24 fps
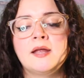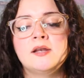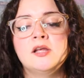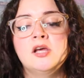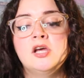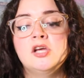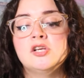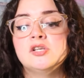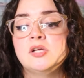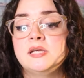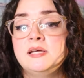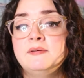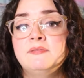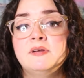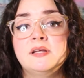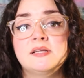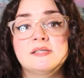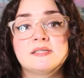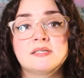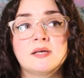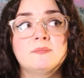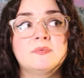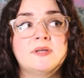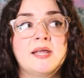and even
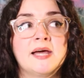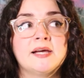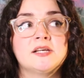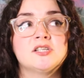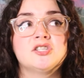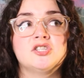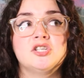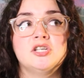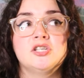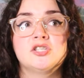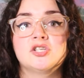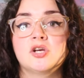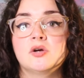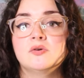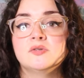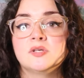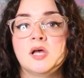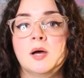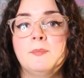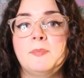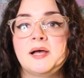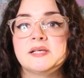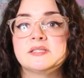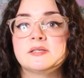in some decks she shows
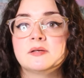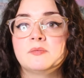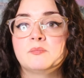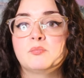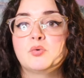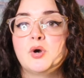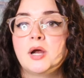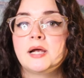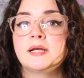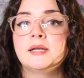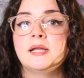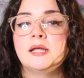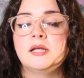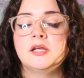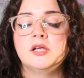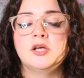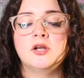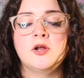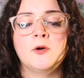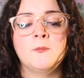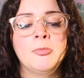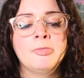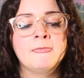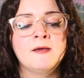up as pregnant,
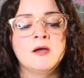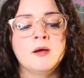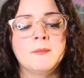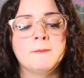you know?